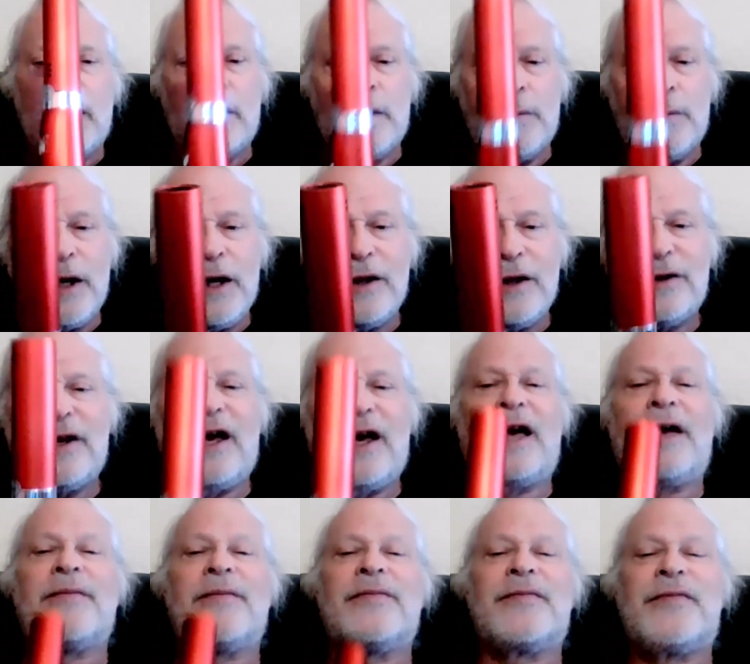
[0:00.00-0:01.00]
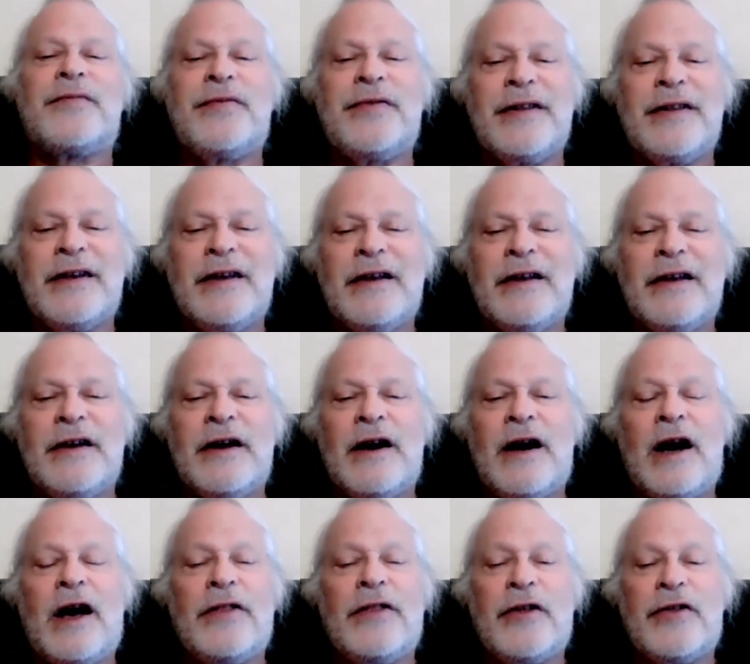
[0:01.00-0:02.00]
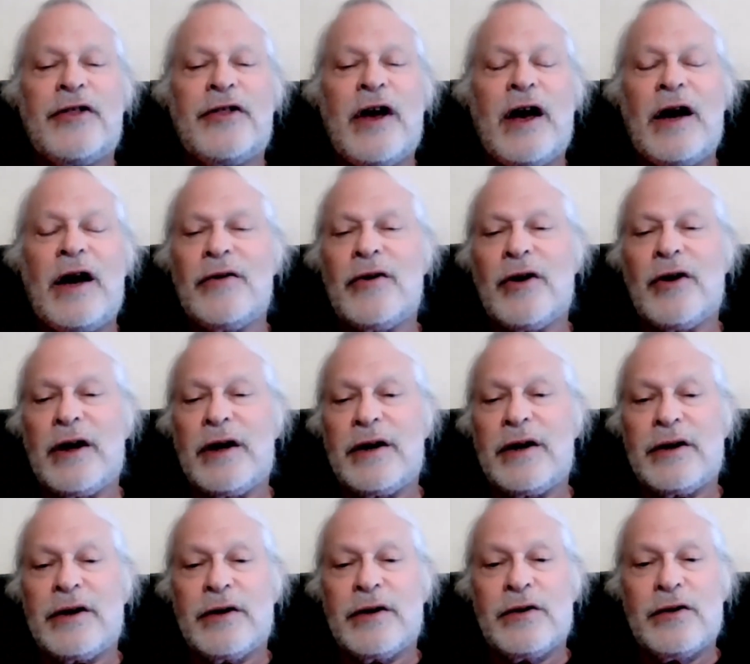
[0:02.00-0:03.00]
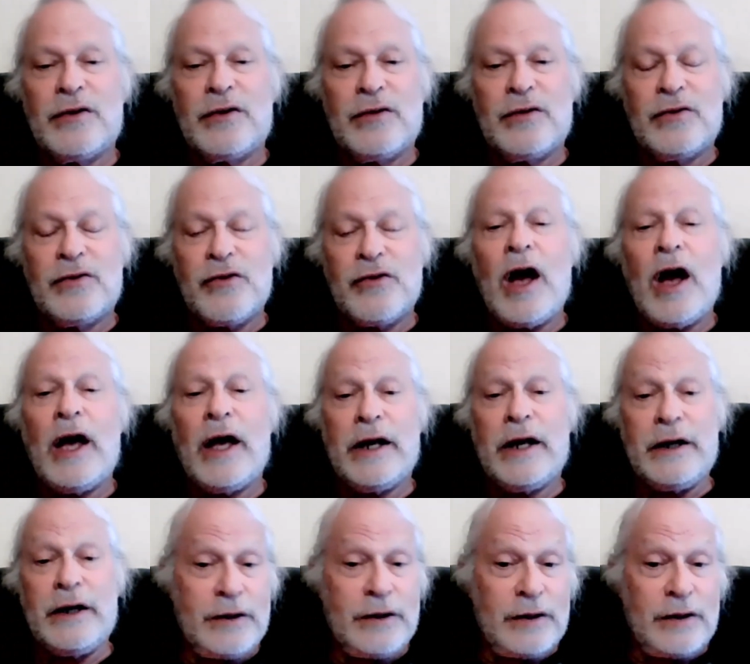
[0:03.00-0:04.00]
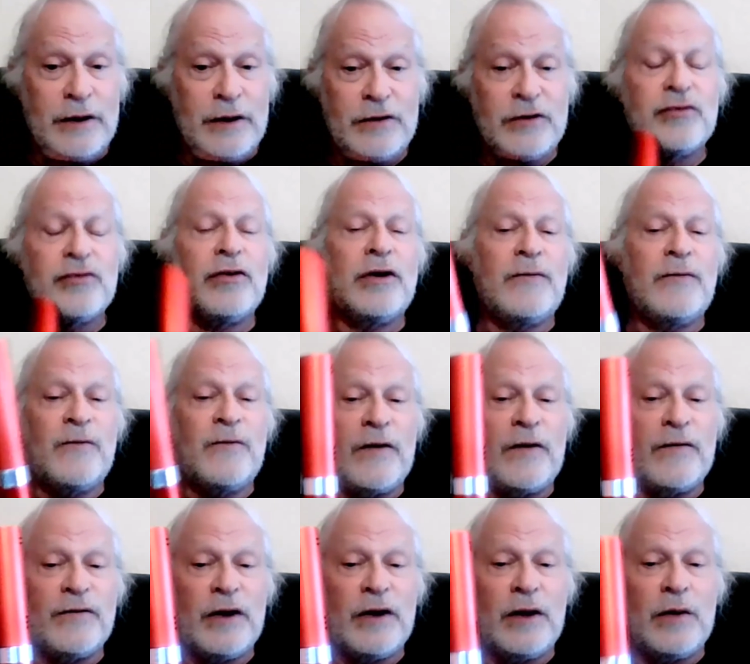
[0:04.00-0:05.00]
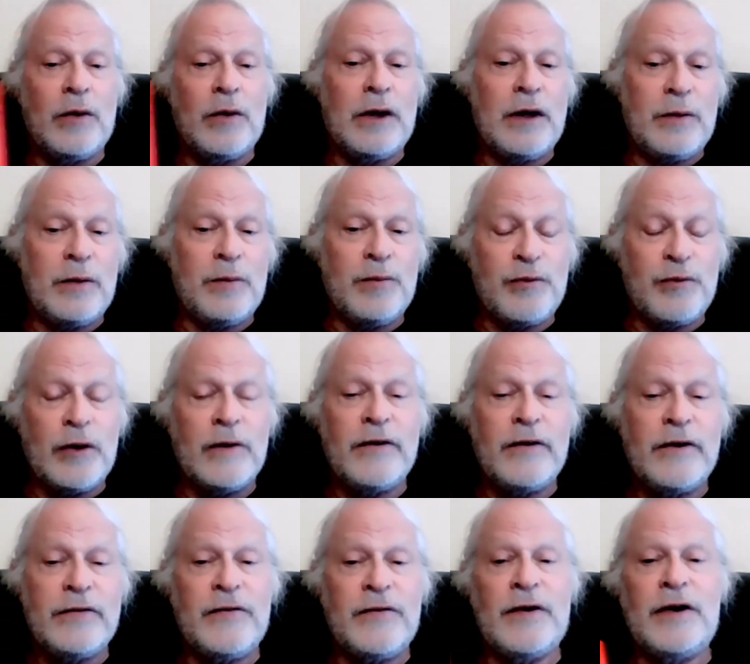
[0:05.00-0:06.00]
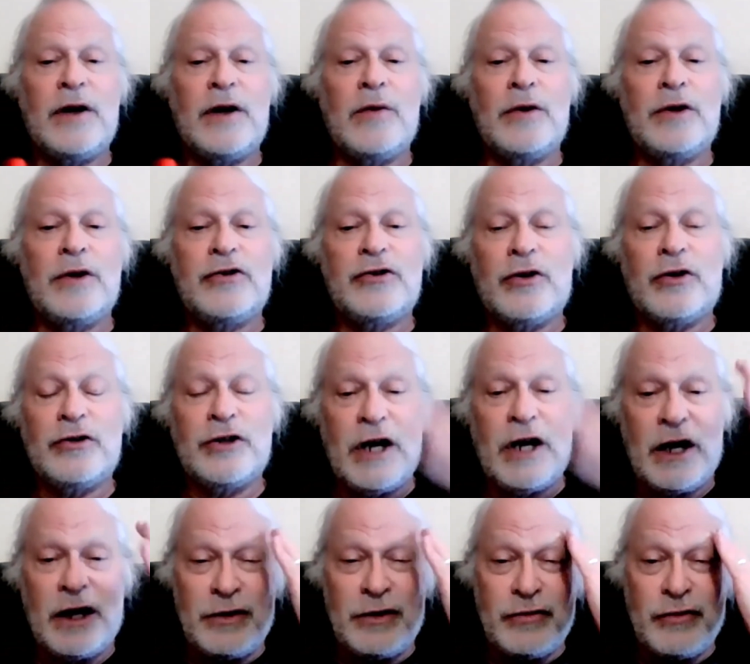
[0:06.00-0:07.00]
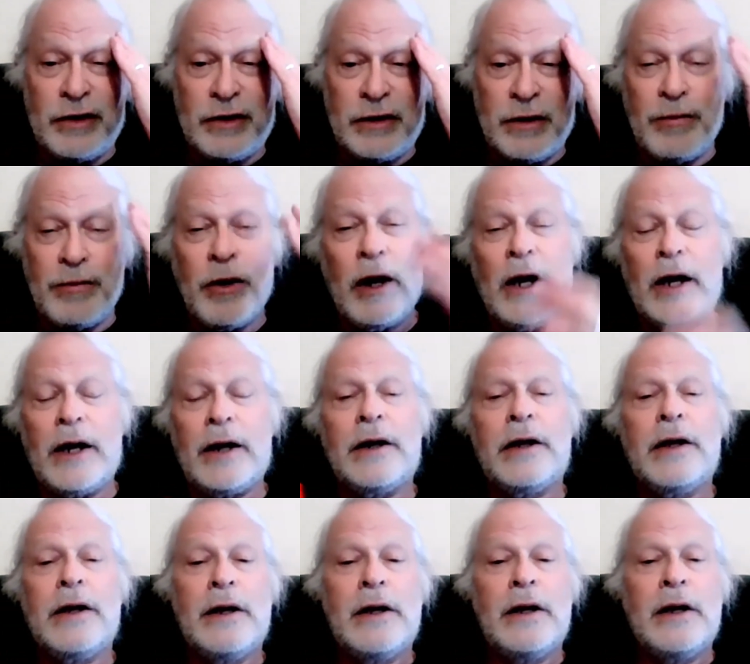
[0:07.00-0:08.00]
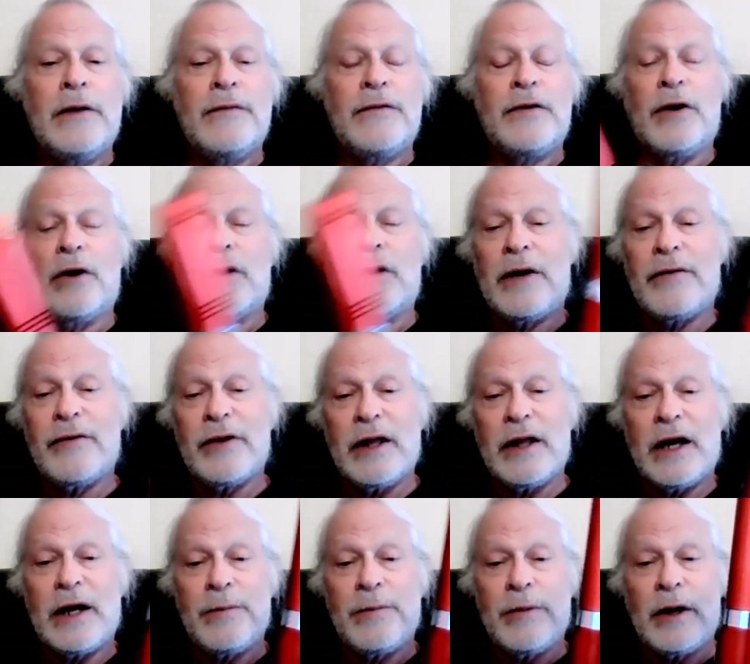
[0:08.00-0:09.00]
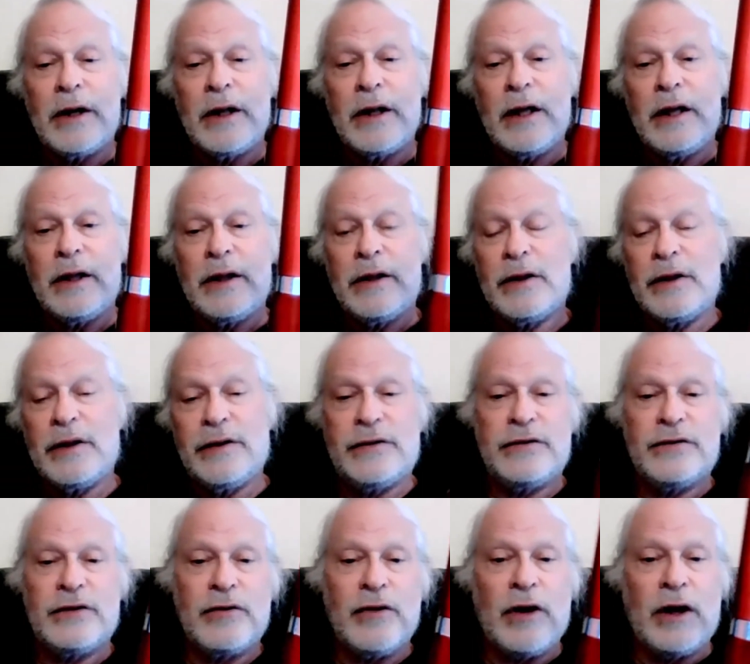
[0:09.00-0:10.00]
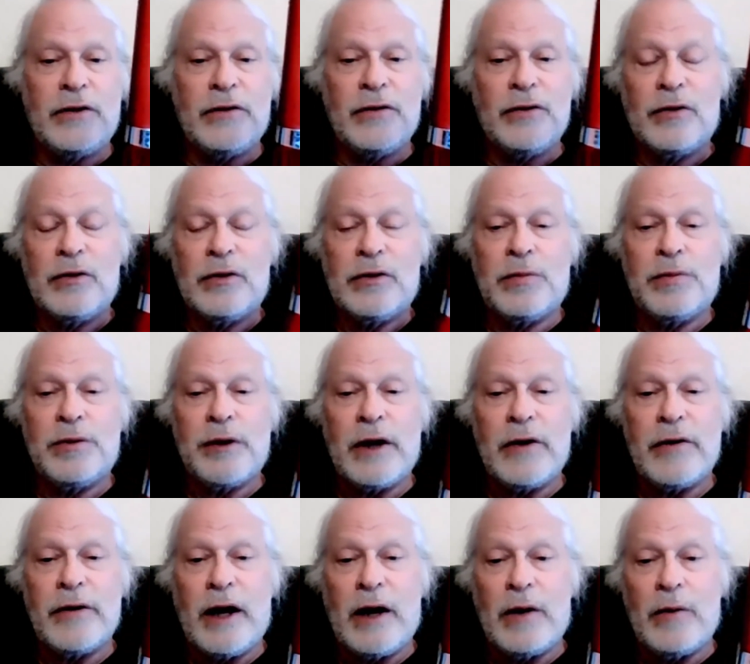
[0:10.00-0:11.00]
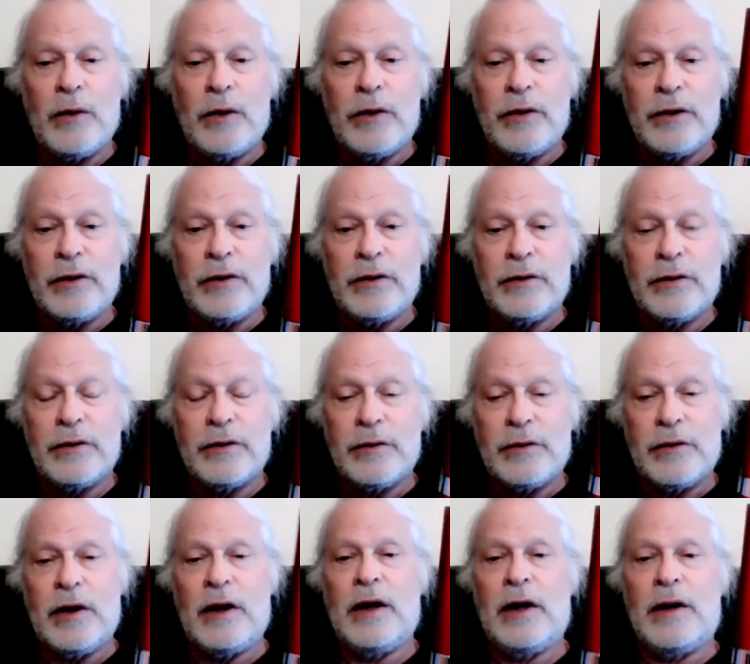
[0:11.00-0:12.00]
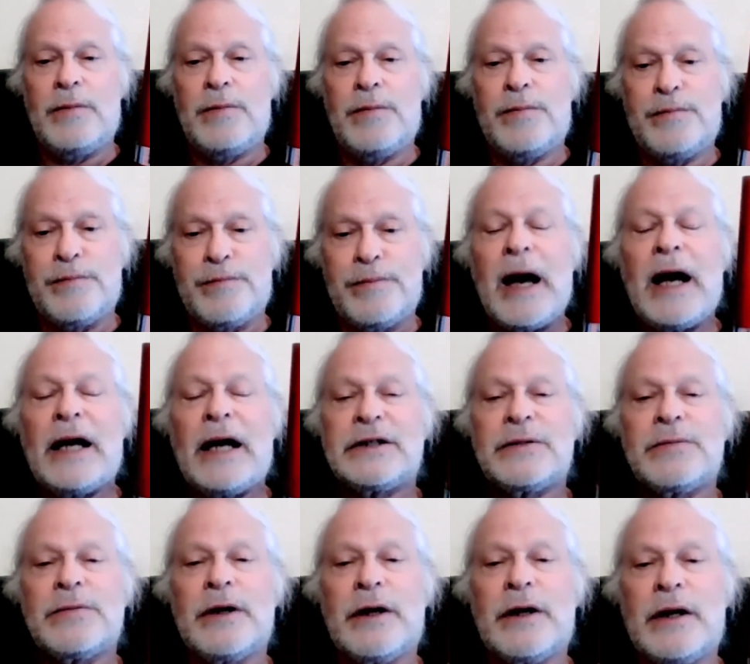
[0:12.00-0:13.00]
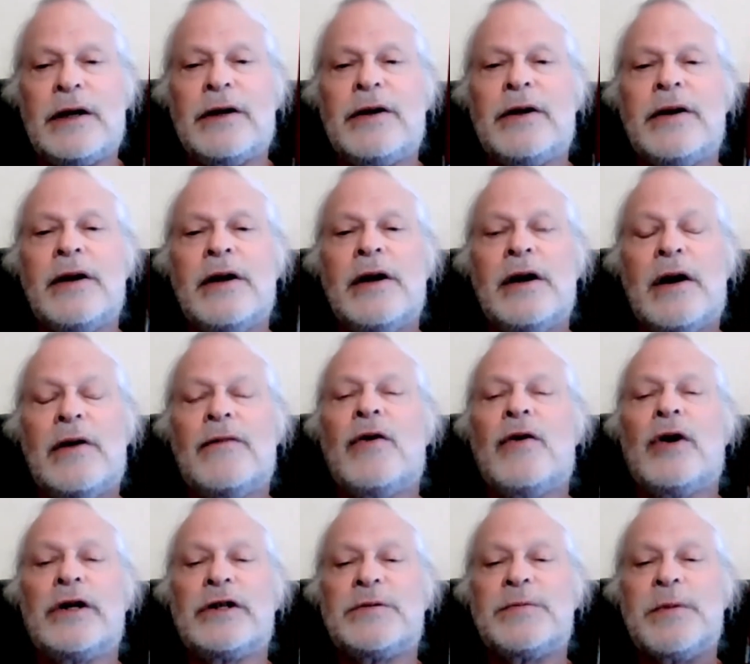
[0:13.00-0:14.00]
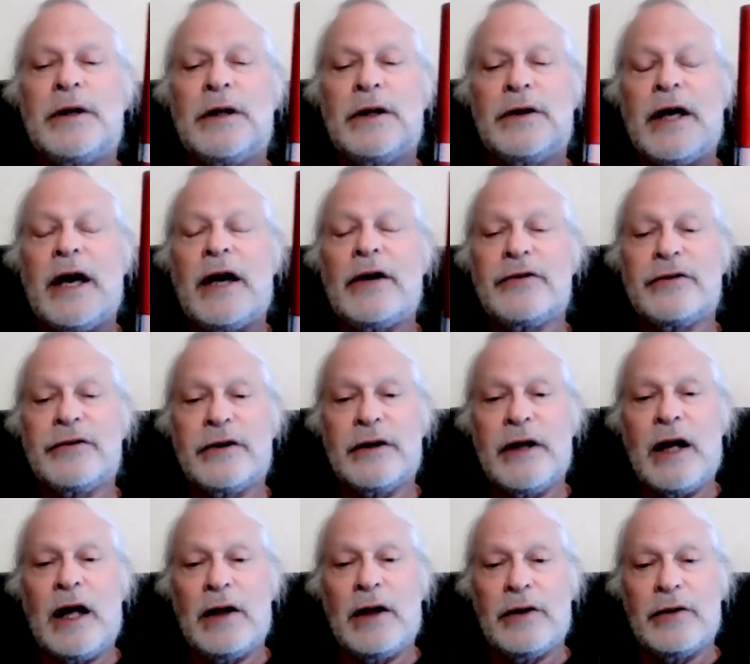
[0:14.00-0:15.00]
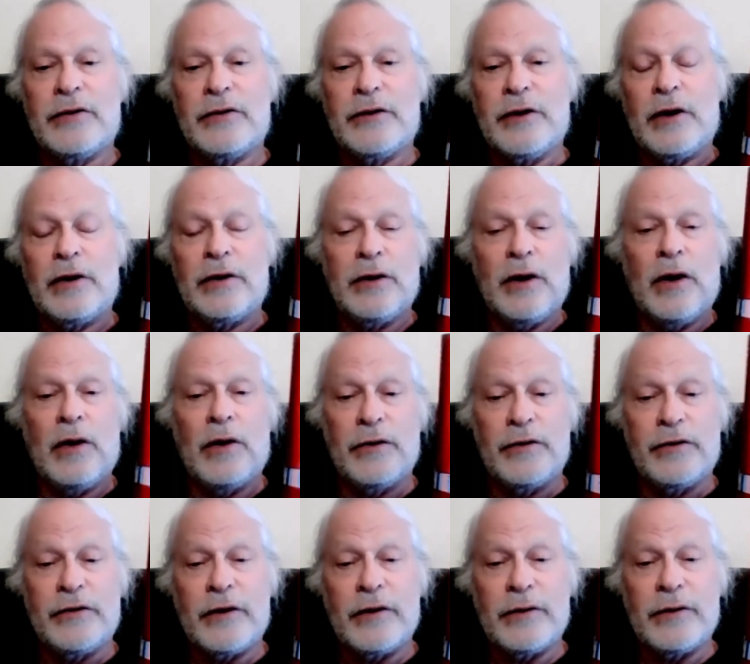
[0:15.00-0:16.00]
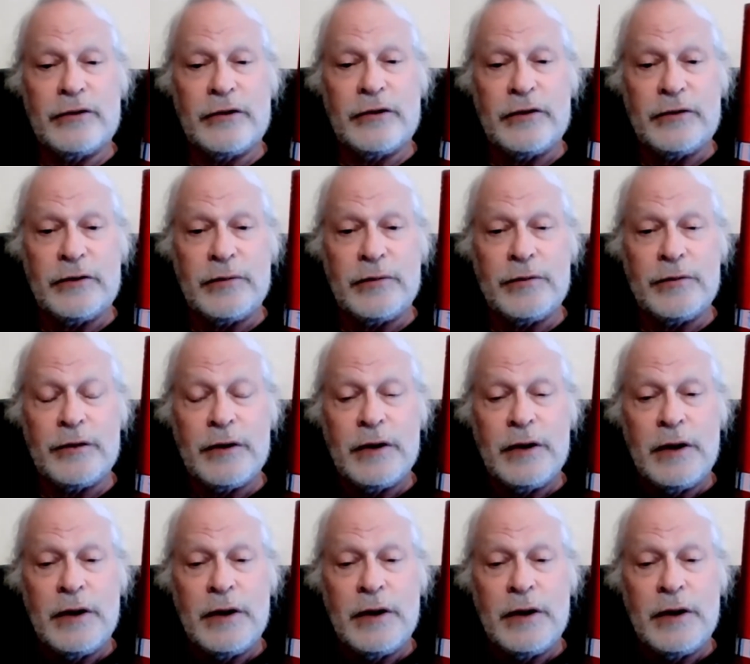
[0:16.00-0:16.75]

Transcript: In the meantime, on the thyroid, try it. It's 350. We previous video we showed you how to treat the brain. You don't have a lot of money. This is a great tool to play around with and, and possibly avoid spending thousands of dollars on all these other systems.